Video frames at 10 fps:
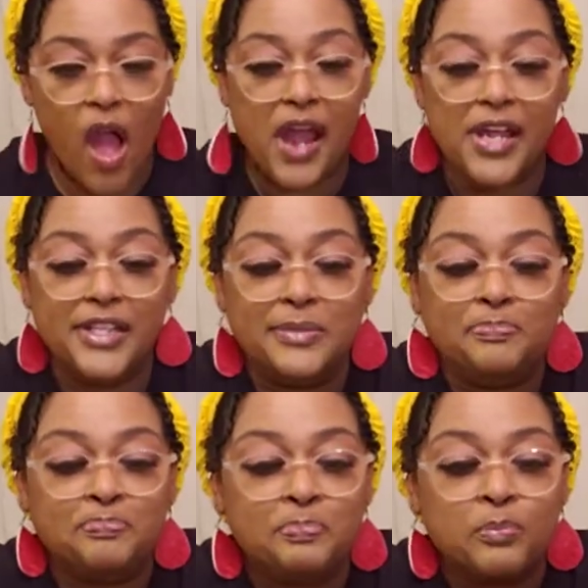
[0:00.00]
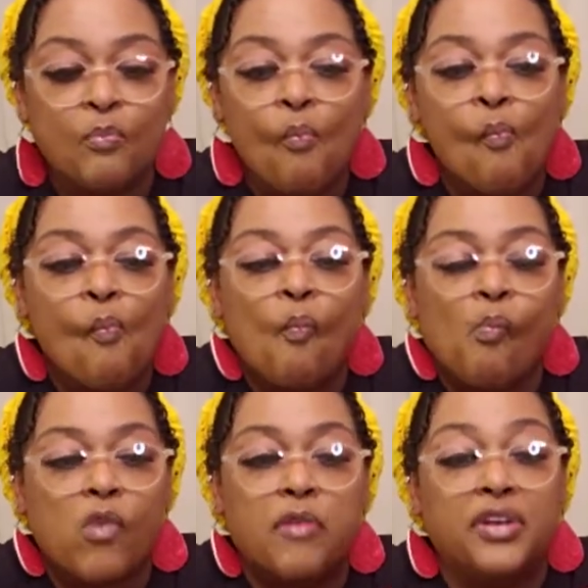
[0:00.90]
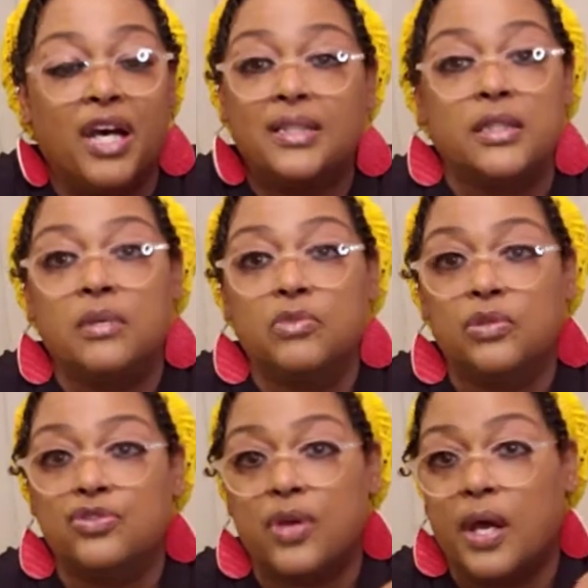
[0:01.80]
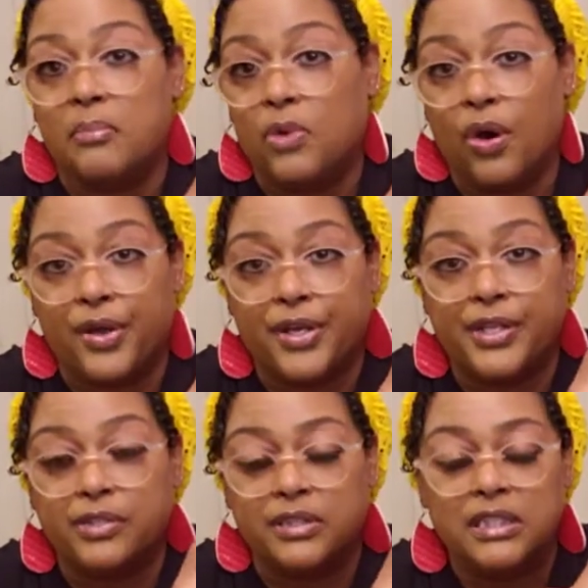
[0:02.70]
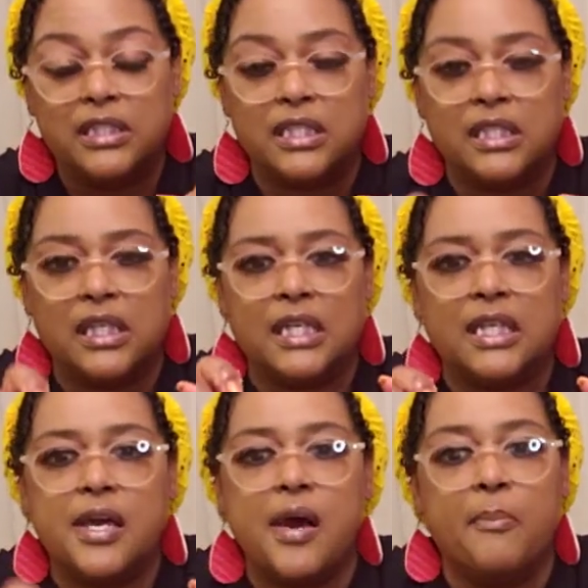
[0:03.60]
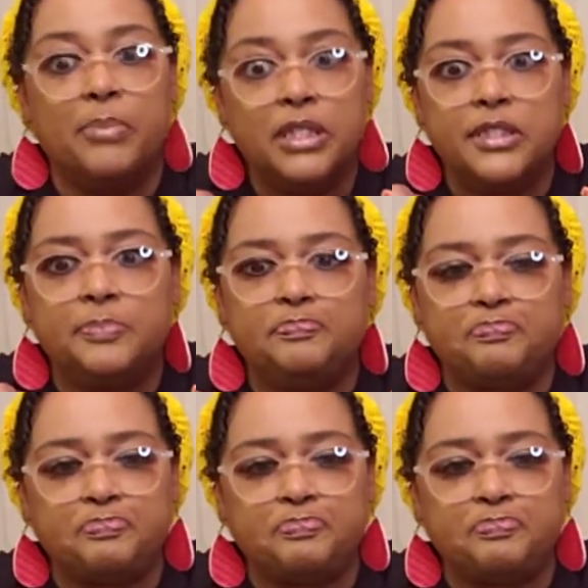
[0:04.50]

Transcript: And not that I'm going to try to market it or anything like that. But